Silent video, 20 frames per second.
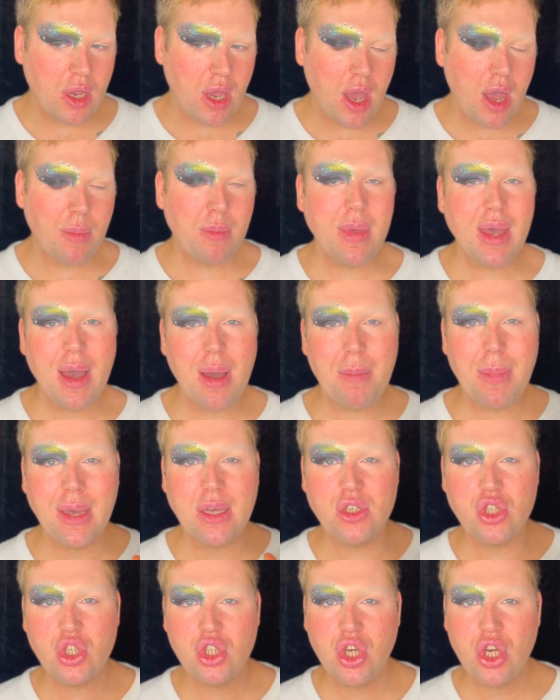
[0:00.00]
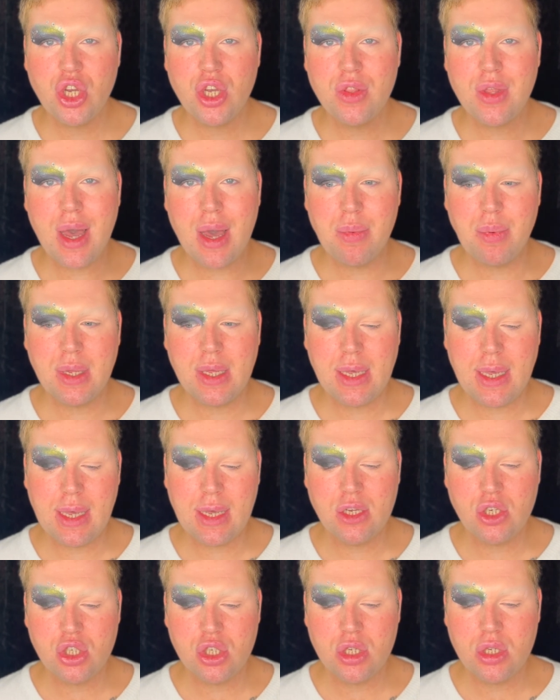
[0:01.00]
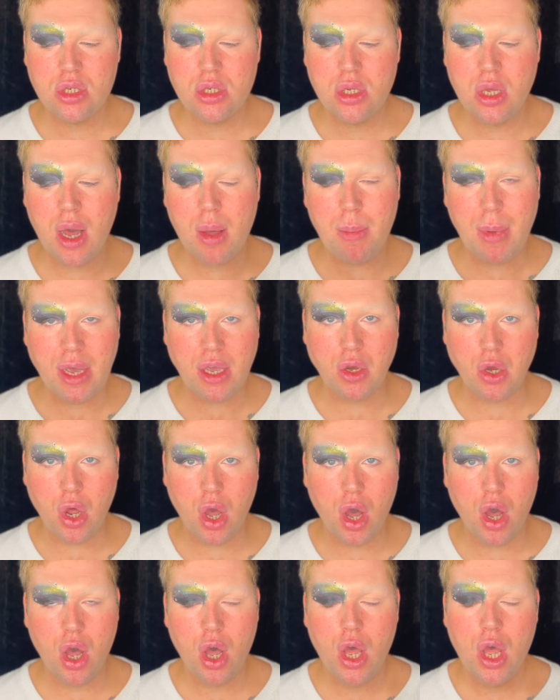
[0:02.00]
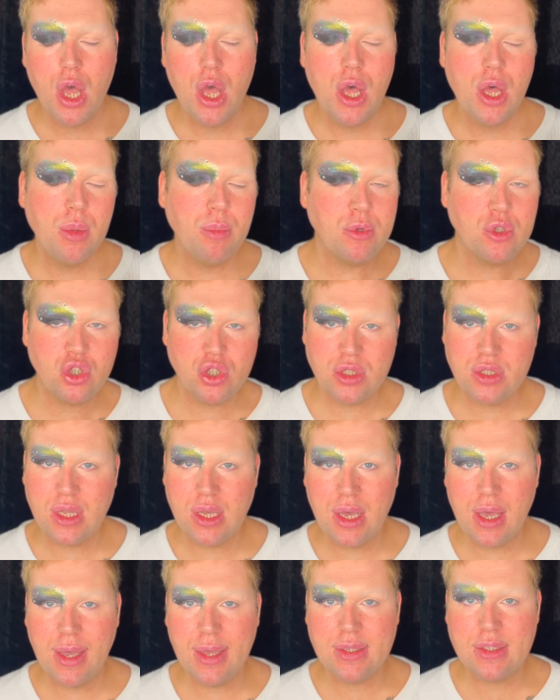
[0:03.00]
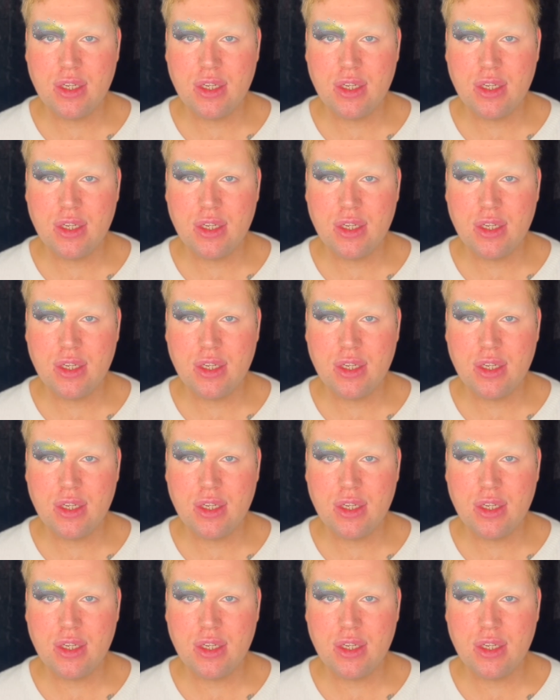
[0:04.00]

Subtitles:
I might show you the application, I might not. But just in case